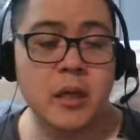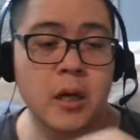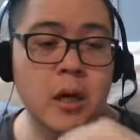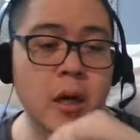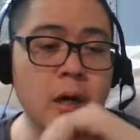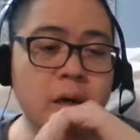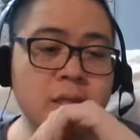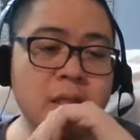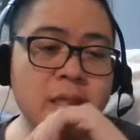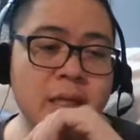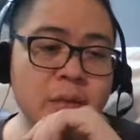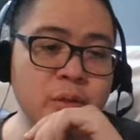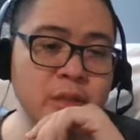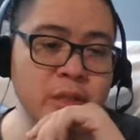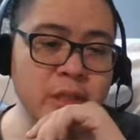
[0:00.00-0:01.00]
Oh, it's an
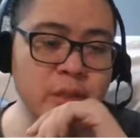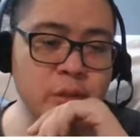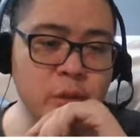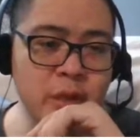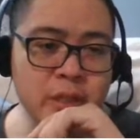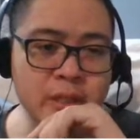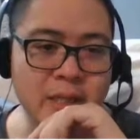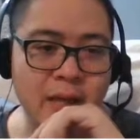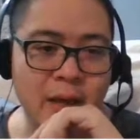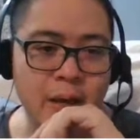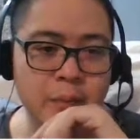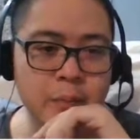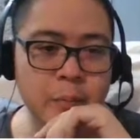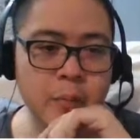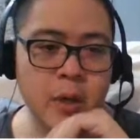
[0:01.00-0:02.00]
interesting choice now,
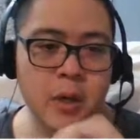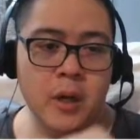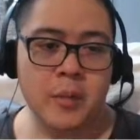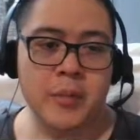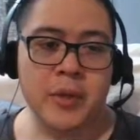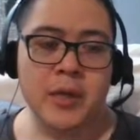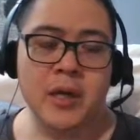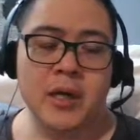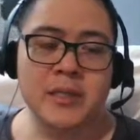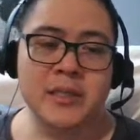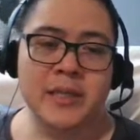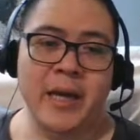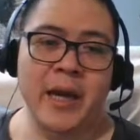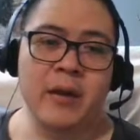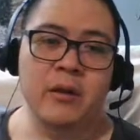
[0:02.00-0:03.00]
because
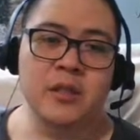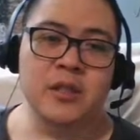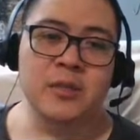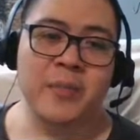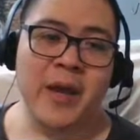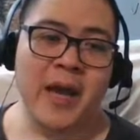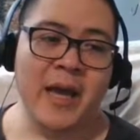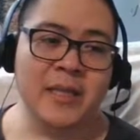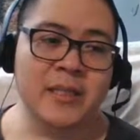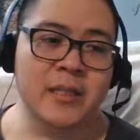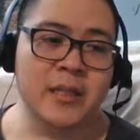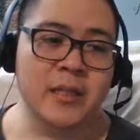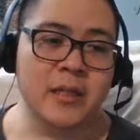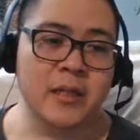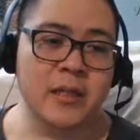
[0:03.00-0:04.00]
the Herald's
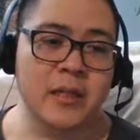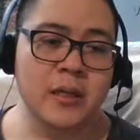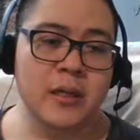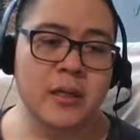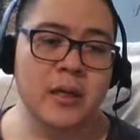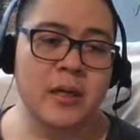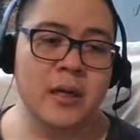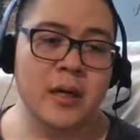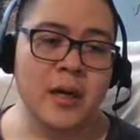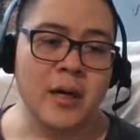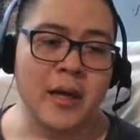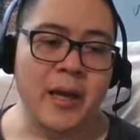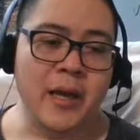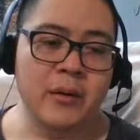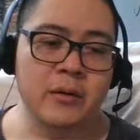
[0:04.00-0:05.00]
Mask,
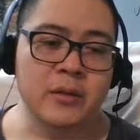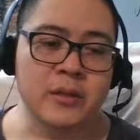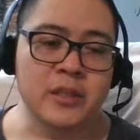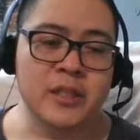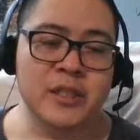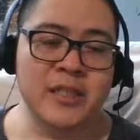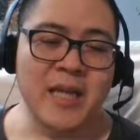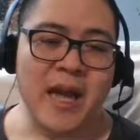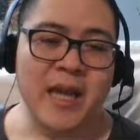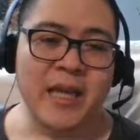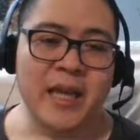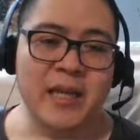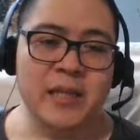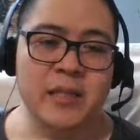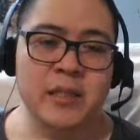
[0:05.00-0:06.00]
Herald's
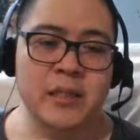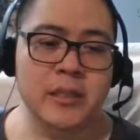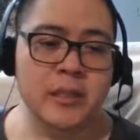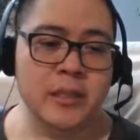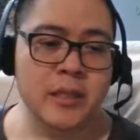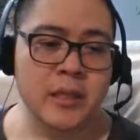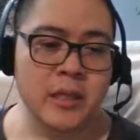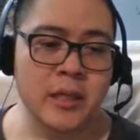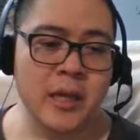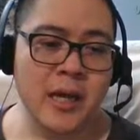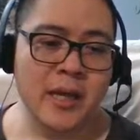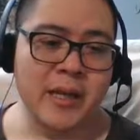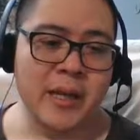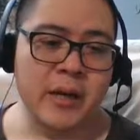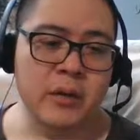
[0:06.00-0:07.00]
Jacket,
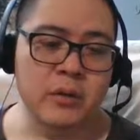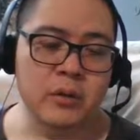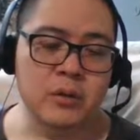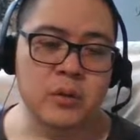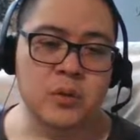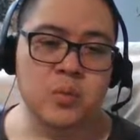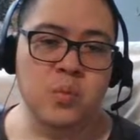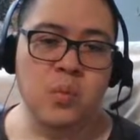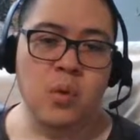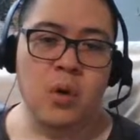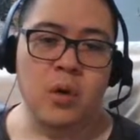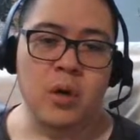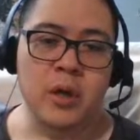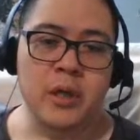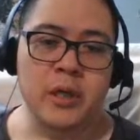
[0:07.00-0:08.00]
and Herald's
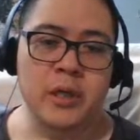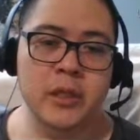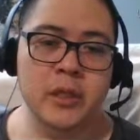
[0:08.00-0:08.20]
Ward